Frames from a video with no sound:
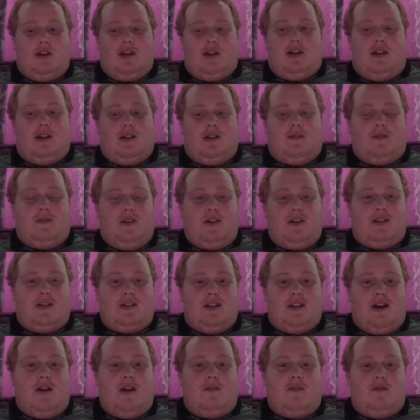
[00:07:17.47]
in the first
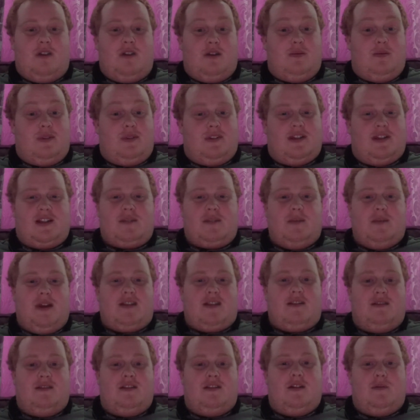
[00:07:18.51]
half when he wasn't
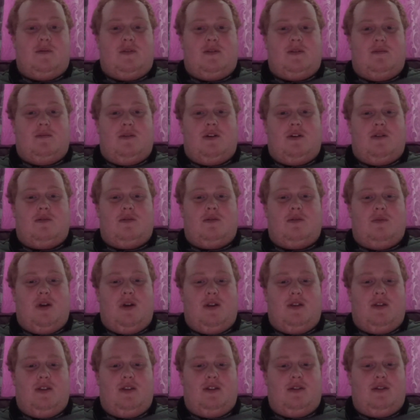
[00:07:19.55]
expecting to as well, the
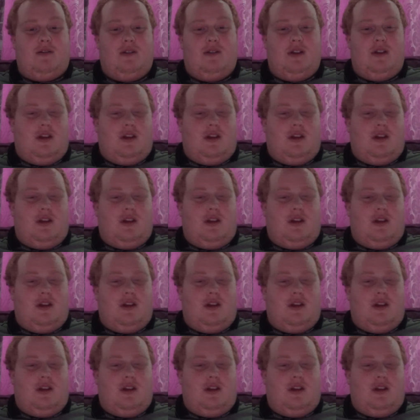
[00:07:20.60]
one that